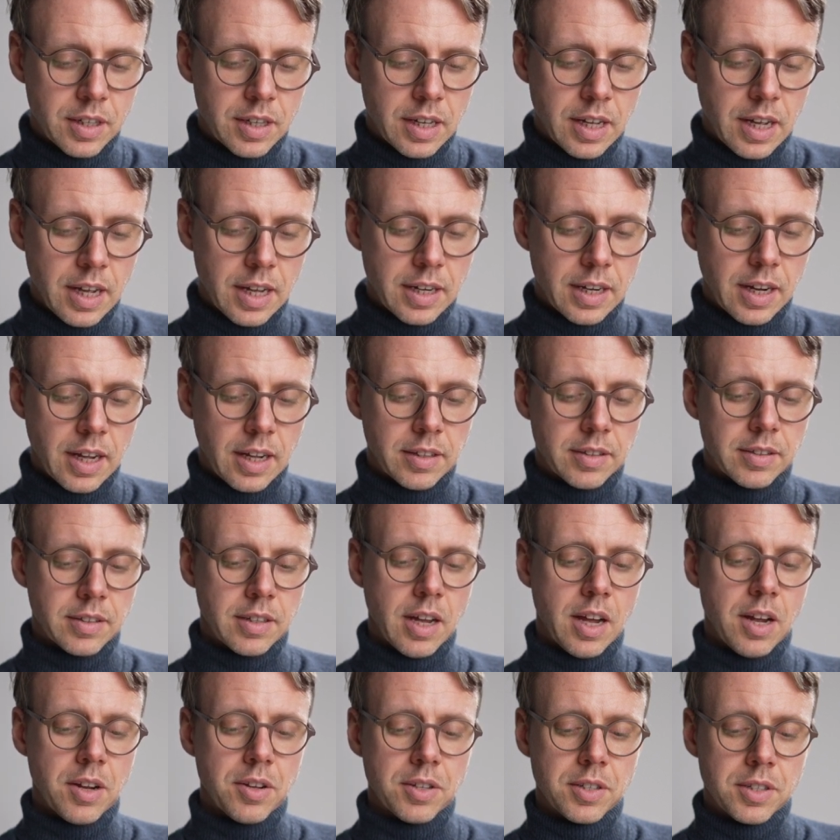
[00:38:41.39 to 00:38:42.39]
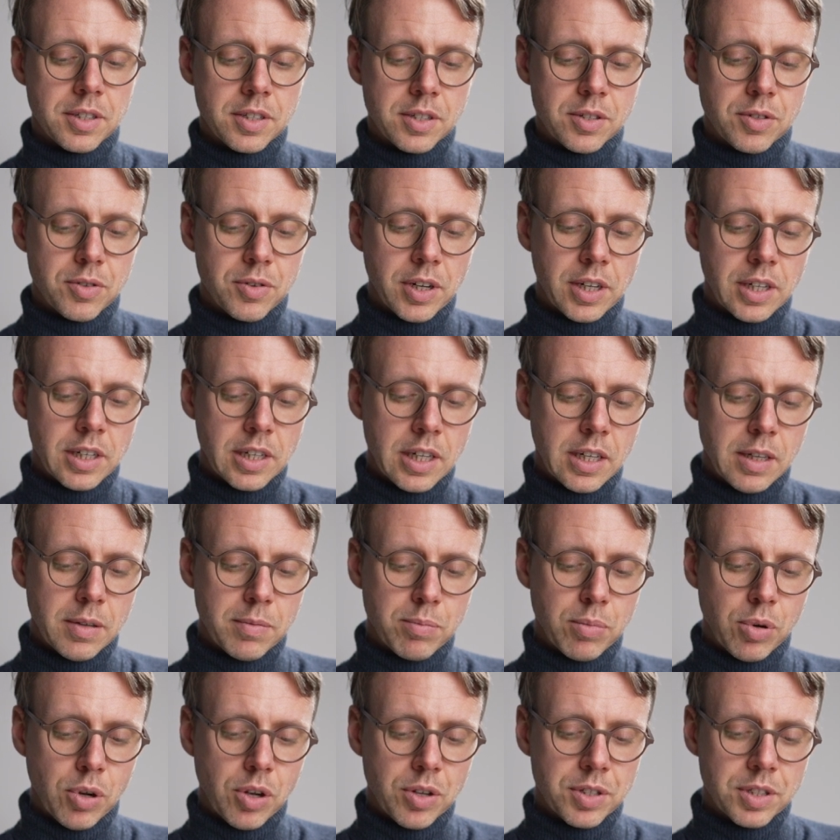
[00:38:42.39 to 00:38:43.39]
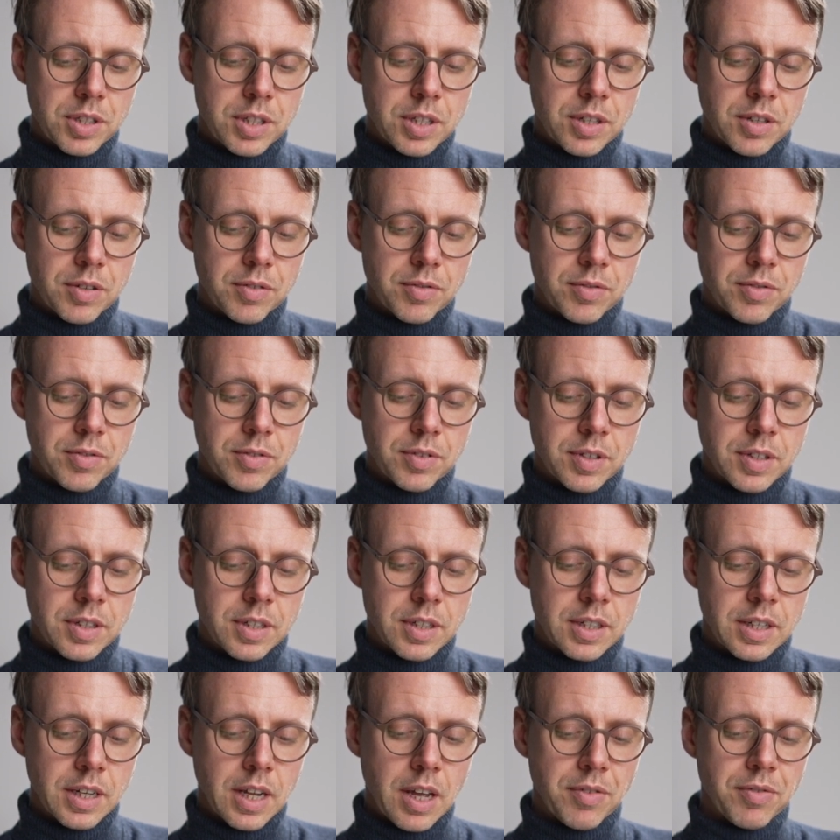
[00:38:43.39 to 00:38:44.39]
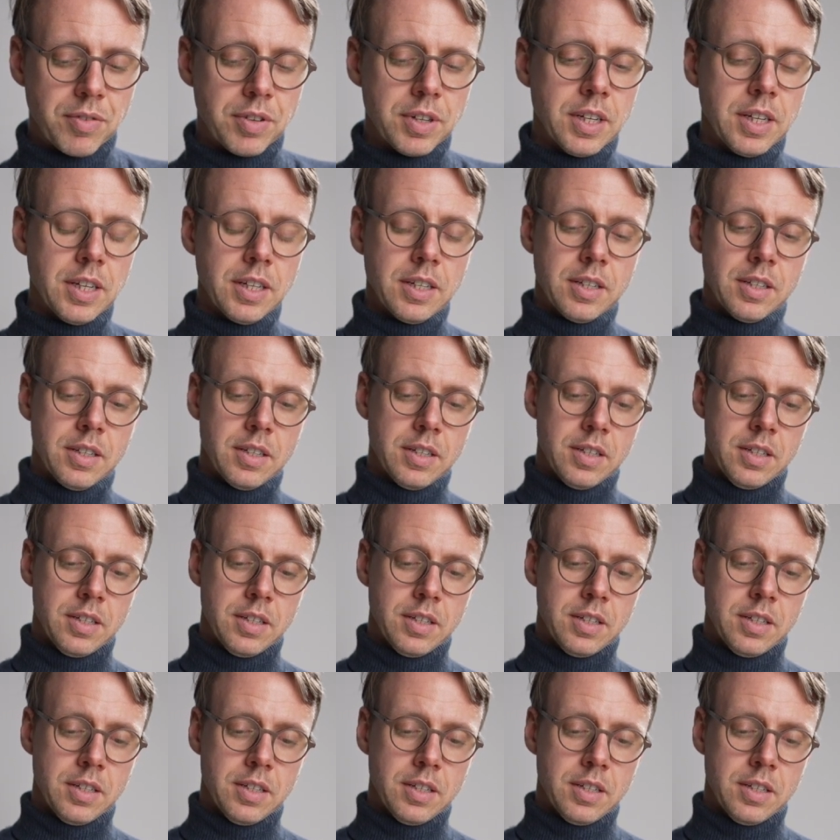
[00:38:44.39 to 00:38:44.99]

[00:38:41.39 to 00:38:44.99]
at x star is strictly positive definite.